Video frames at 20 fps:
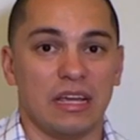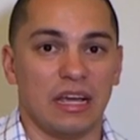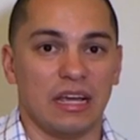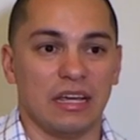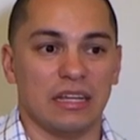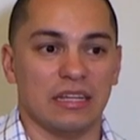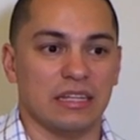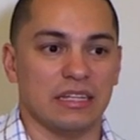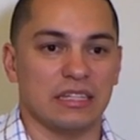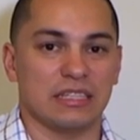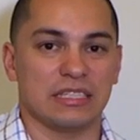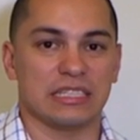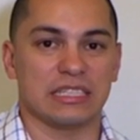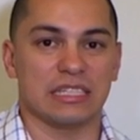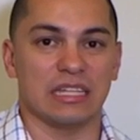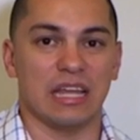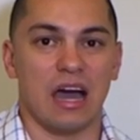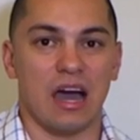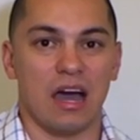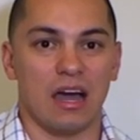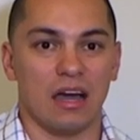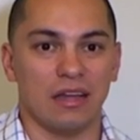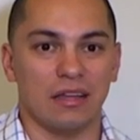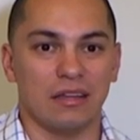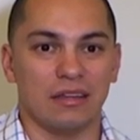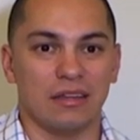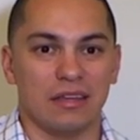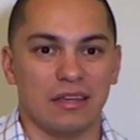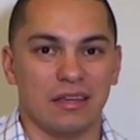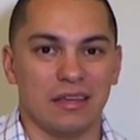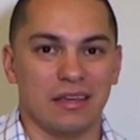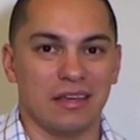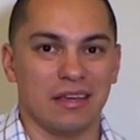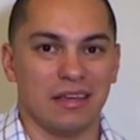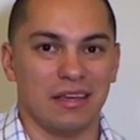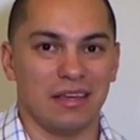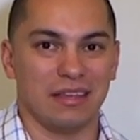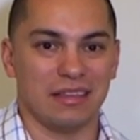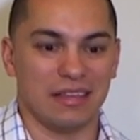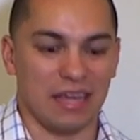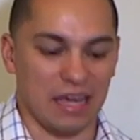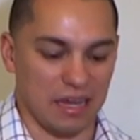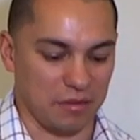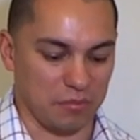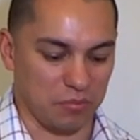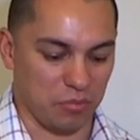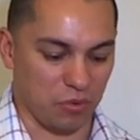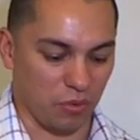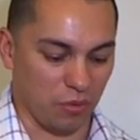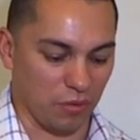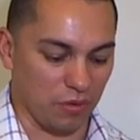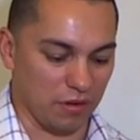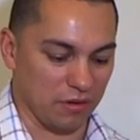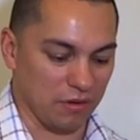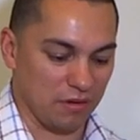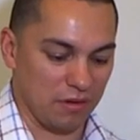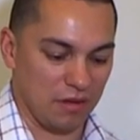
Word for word: it, it's not that important.